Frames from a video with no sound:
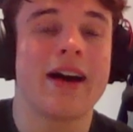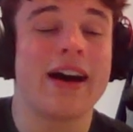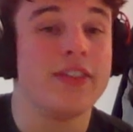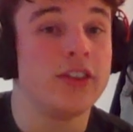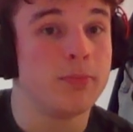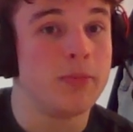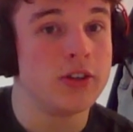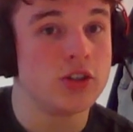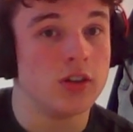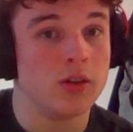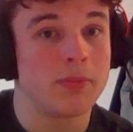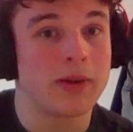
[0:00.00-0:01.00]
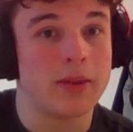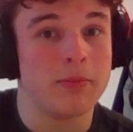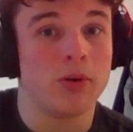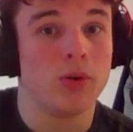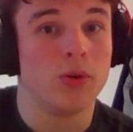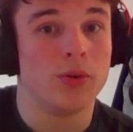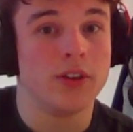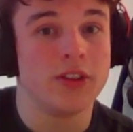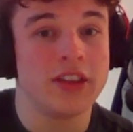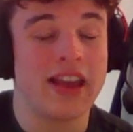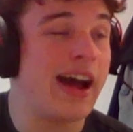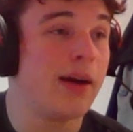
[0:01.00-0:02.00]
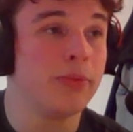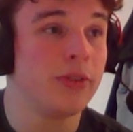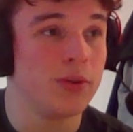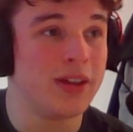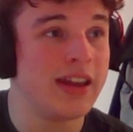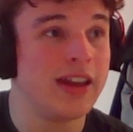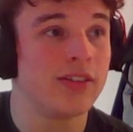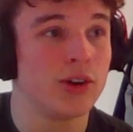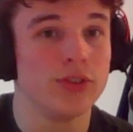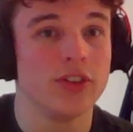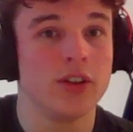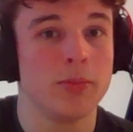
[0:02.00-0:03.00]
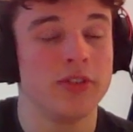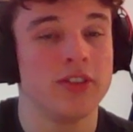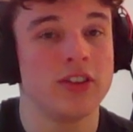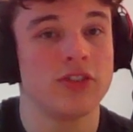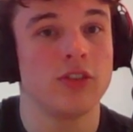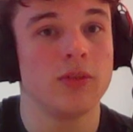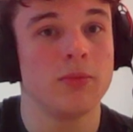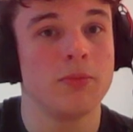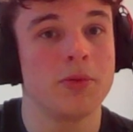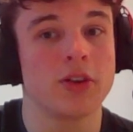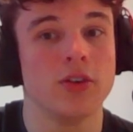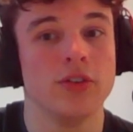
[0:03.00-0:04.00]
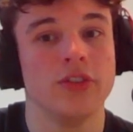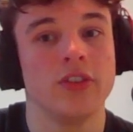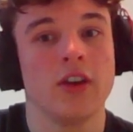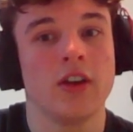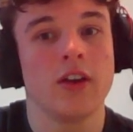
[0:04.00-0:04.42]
And this bishop and pawn are the absolute heroes of the position because